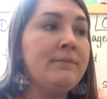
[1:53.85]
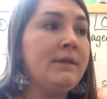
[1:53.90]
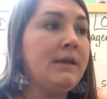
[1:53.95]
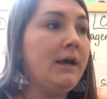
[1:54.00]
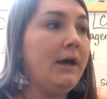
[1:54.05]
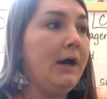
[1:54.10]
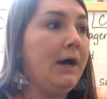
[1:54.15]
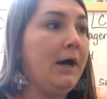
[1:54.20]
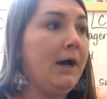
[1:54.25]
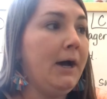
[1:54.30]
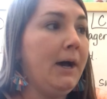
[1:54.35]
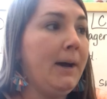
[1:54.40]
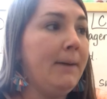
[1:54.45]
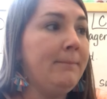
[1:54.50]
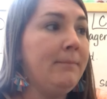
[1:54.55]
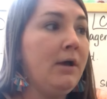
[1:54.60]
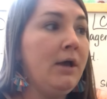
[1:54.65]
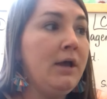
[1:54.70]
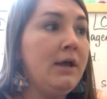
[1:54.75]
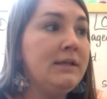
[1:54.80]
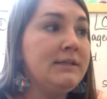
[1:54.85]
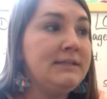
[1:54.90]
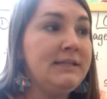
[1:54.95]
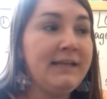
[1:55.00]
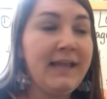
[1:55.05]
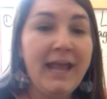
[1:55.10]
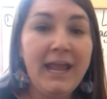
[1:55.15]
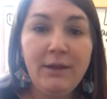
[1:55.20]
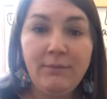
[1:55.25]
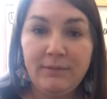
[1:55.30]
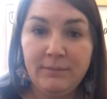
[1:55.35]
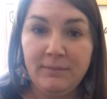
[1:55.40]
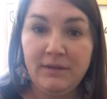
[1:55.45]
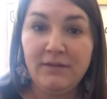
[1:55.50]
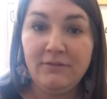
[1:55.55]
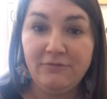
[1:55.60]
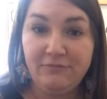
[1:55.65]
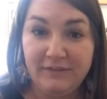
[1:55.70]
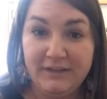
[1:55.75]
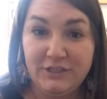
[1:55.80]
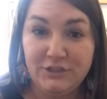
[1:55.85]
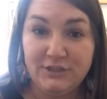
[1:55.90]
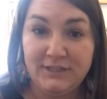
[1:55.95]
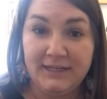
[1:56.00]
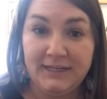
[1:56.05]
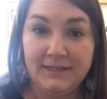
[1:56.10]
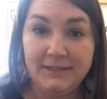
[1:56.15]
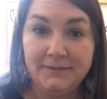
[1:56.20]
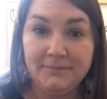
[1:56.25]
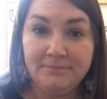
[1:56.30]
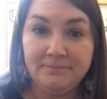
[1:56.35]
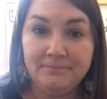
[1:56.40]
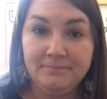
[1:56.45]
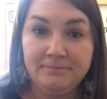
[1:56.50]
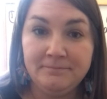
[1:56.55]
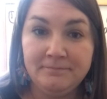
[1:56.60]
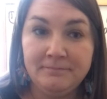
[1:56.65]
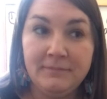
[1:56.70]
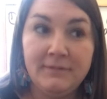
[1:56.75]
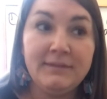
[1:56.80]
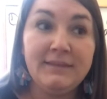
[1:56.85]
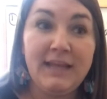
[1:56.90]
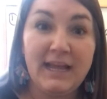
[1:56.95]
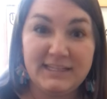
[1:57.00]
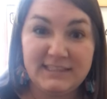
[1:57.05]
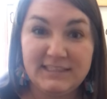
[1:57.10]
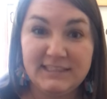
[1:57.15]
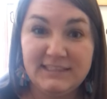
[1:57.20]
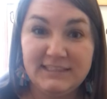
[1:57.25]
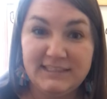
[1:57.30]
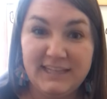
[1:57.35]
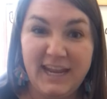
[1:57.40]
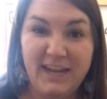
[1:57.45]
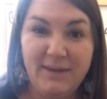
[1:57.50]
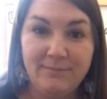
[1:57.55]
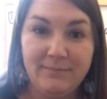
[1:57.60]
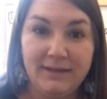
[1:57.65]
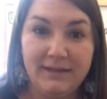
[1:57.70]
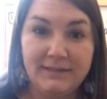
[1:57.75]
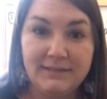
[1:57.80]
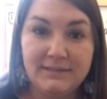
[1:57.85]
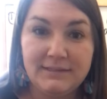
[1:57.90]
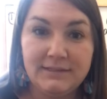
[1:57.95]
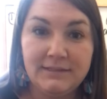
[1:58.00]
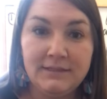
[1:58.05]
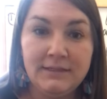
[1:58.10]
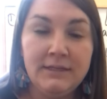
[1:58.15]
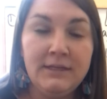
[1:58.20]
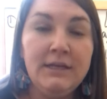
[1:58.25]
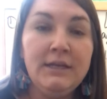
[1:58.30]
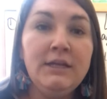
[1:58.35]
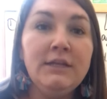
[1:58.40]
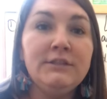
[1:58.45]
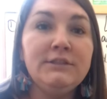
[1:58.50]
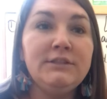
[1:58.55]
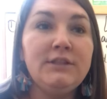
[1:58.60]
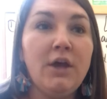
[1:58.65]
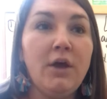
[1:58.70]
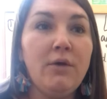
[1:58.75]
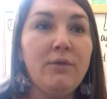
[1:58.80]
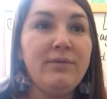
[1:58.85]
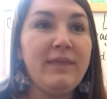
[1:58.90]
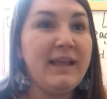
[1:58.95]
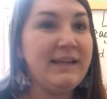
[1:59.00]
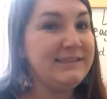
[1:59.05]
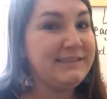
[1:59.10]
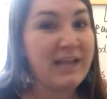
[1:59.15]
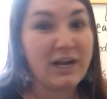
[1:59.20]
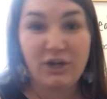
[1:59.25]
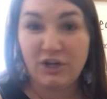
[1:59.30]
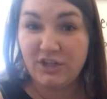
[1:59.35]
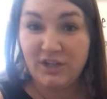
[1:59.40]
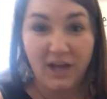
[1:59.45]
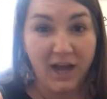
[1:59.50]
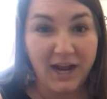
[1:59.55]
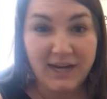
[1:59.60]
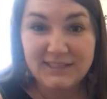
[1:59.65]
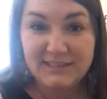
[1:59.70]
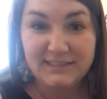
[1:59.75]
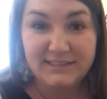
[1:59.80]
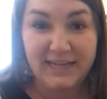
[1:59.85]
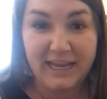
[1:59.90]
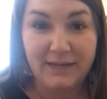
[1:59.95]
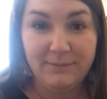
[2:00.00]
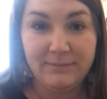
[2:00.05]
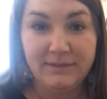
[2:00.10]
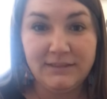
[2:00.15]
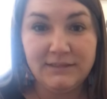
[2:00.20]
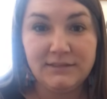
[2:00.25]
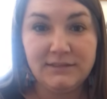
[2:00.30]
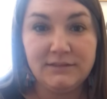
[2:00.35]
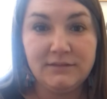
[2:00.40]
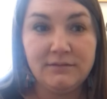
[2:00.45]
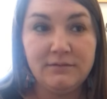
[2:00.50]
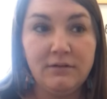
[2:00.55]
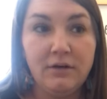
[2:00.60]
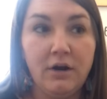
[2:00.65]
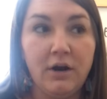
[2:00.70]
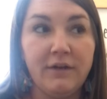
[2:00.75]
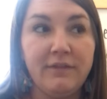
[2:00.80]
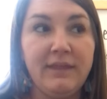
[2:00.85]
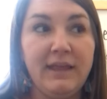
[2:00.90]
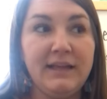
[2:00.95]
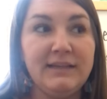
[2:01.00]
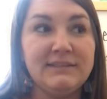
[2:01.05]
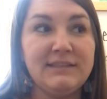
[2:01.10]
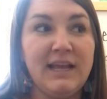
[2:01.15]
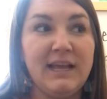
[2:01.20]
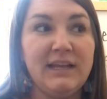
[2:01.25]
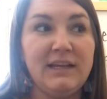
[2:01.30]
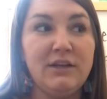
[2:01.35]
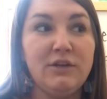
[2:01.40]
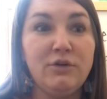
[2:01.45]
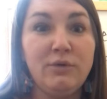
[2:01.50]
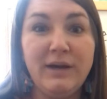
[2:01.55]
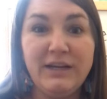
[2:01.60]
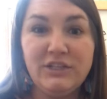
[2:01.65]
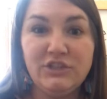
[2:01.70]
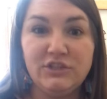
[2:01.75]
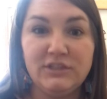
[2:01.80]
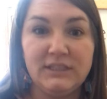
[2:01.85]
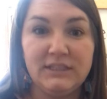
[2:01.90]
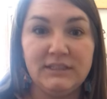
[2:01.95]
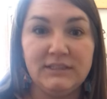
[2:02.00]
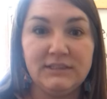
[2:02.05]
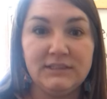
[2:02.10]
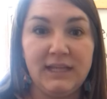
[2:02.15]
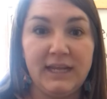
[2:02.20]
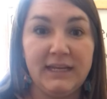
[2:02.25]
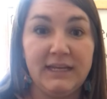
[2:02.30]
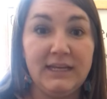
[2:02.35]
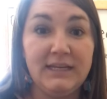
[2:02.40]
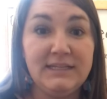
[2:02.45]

today we went fishing. That's a statement. So things that are not statements are things like questions, like,